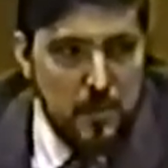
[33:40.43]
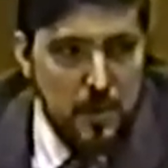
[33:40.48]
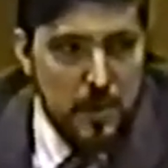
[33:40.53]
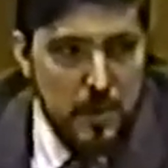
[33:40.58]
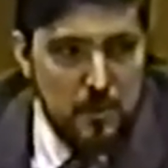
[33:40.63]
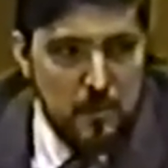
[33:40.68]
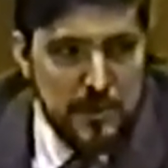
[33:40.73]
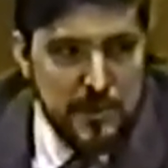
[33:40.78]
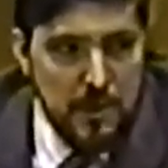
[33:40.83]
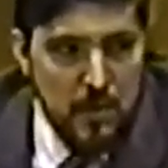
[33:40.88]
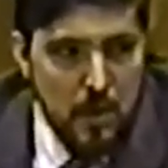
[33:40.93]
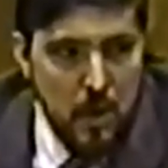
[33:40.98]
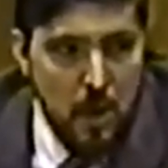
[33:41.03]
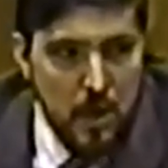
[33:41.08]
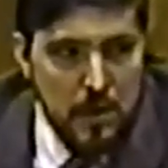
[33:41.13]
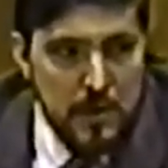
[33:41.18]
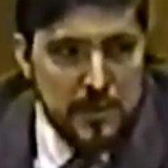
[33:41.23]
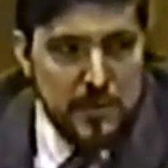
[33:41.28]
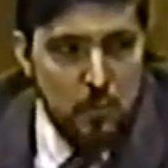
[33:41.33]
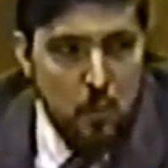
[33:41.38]
but it was the
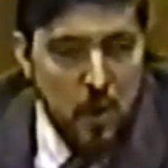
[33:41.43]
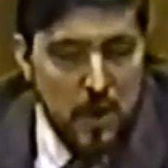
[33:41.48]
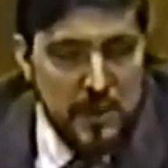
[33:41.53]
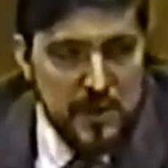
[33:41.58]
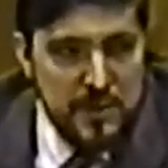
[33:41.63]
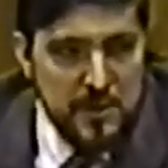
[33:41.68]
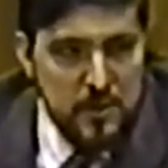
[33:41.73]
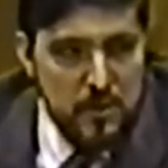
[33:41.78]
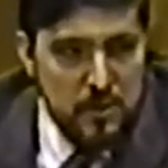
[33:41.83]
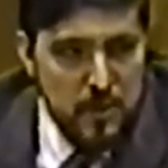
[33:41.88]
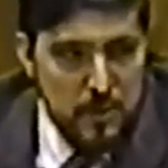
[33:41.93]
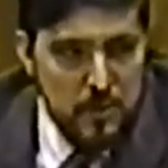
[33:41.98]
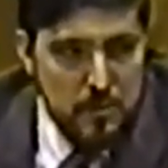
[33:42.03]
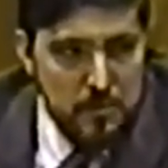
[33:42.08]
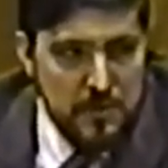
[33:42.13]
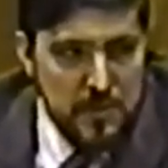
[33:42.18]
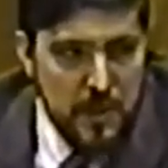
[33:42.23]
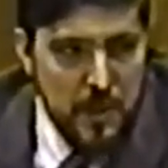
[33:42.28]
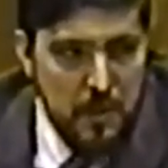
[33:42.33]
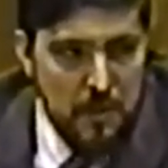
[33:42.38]
longest ones in
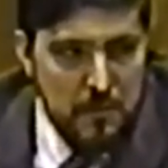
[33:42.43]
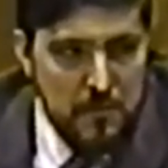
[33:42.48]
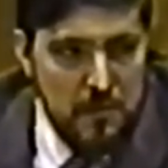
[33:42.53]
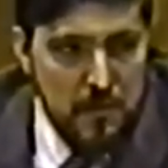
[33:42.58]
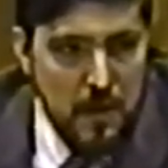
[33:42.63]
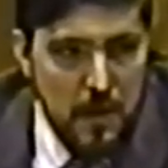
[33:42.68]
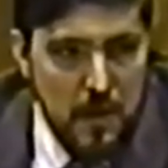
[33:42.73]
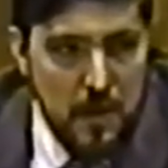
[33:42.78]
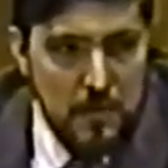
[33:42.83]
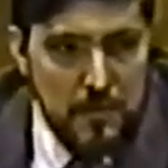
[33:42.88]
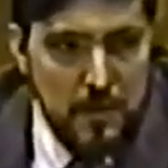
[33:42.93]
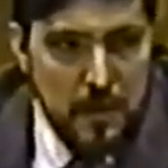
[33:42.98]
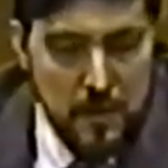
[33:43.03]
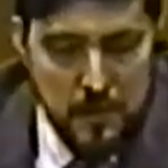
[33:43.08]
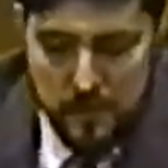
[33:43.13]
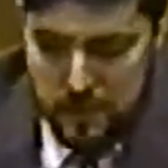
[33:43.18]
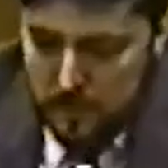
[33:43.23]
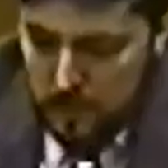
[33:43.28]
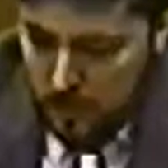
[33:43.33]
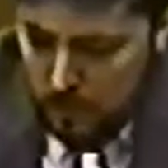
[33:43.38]
terms of uh,
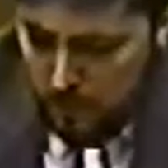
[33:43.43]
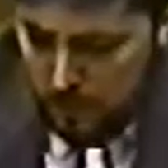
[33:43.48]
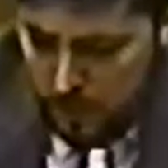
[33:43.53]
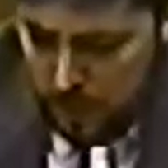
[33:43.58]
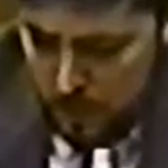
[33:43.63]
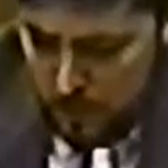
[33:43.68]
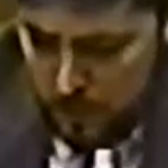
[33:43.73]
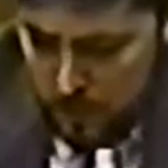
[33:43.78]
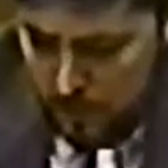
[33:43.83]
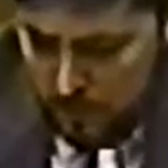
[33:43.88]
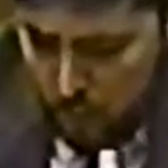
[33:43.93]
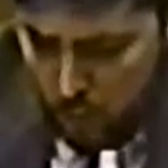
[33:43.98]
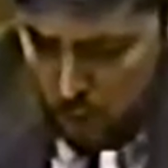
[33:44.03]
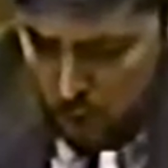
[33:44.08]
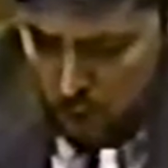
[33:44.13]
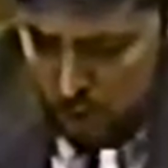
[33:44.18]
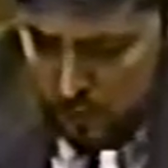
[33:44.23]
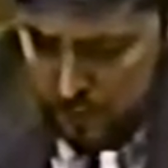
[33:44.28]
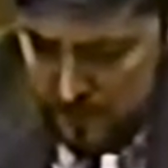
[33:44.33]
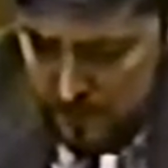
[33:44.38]
the total number of
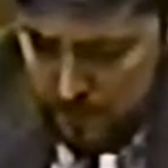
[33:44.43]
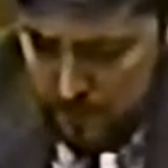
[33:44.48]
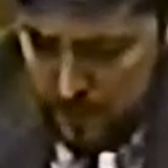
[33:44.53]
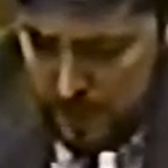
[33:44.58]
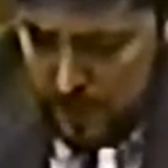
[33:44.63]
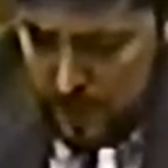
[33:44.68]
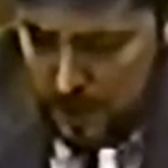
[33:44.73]
words.